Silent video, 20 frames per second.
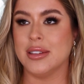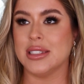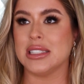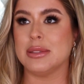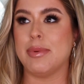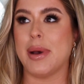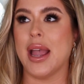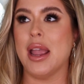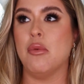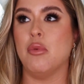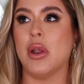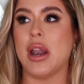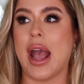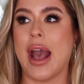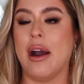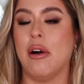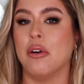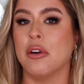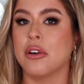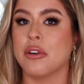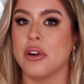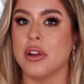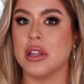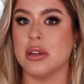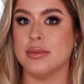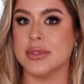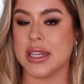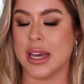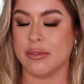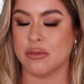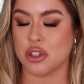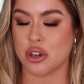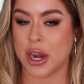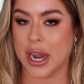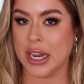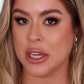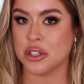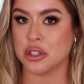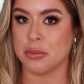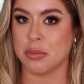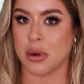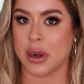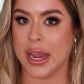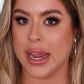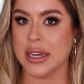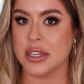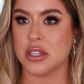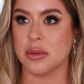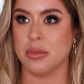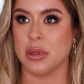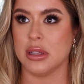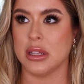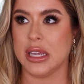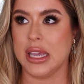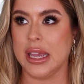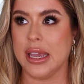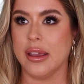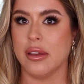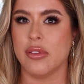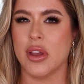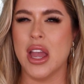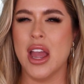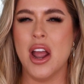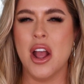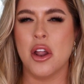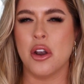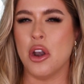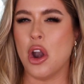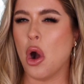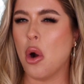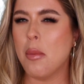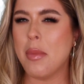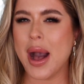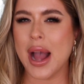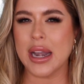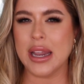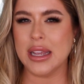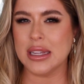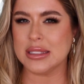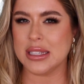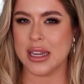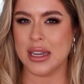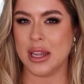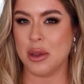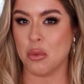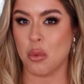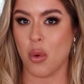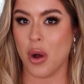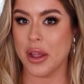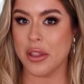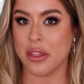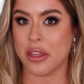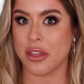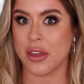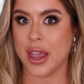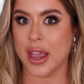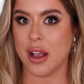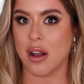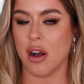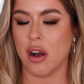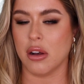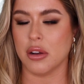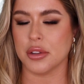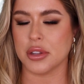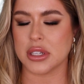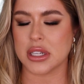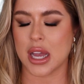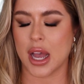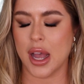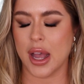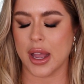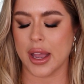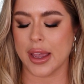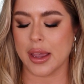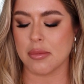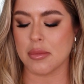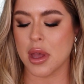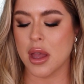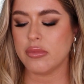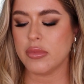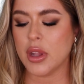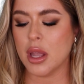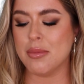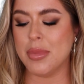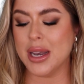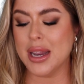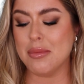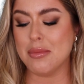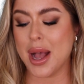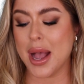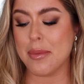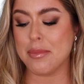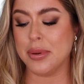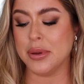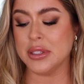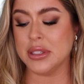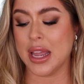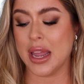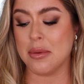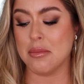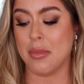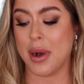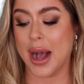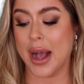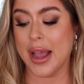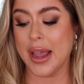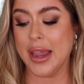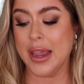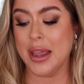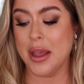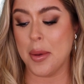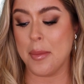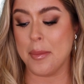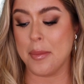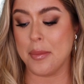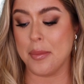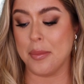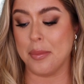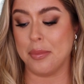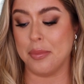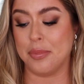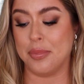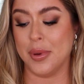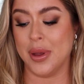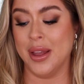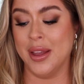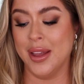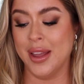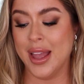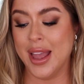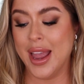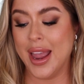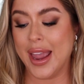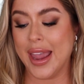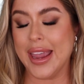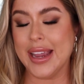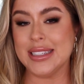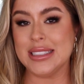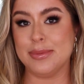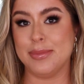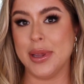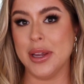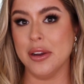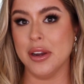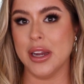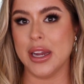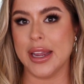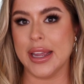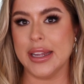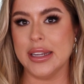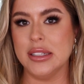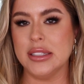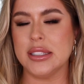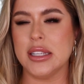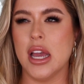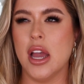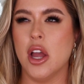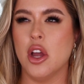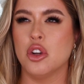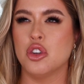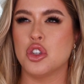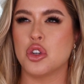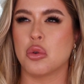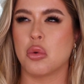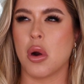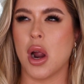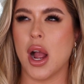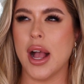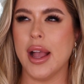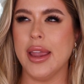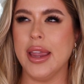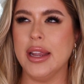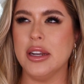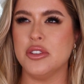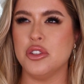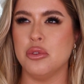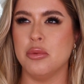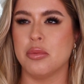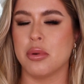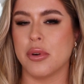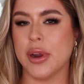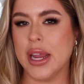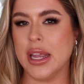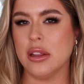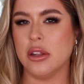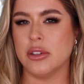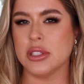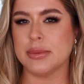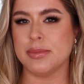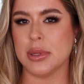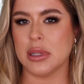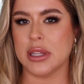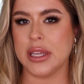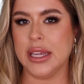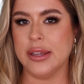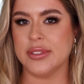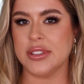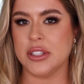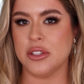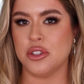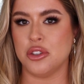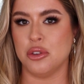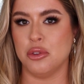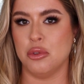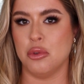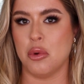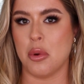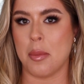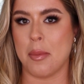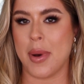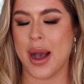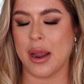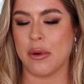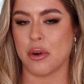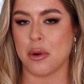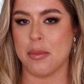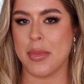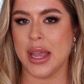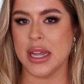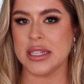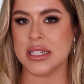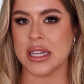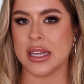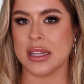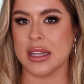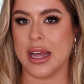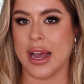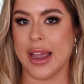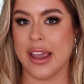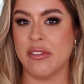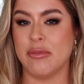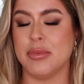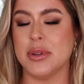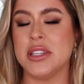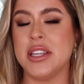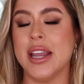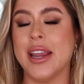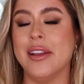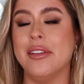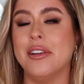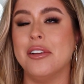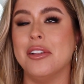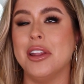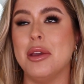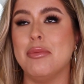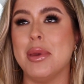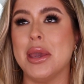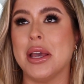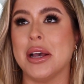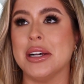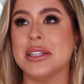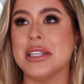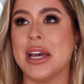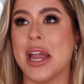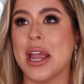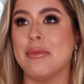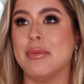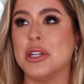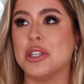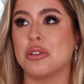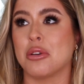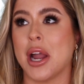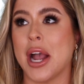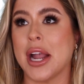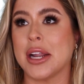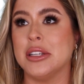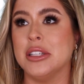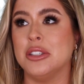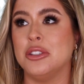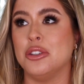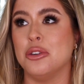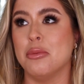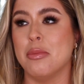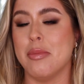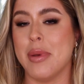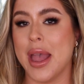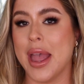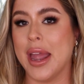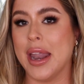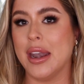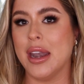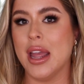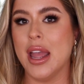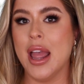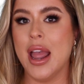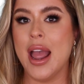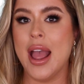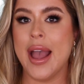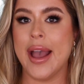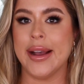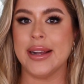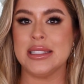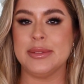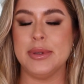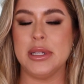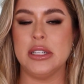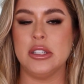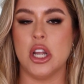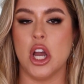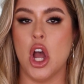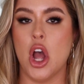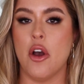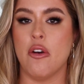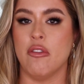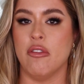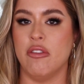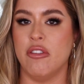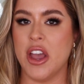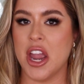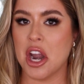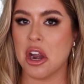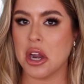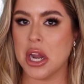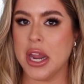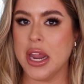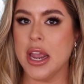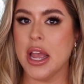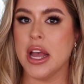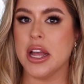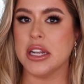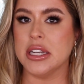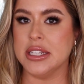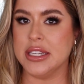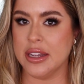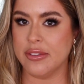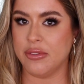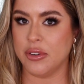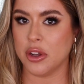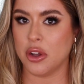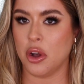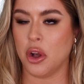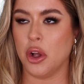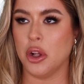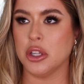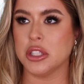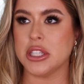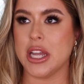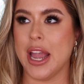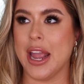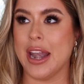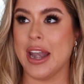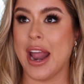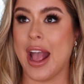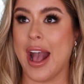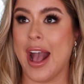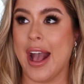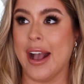Despite what algorithms have trained your brain to believe, nobody is any one thing all the time. But in my experience, trying to bring those beliefs into my romantic life, particularly because I am attracted to men, has been very difficult and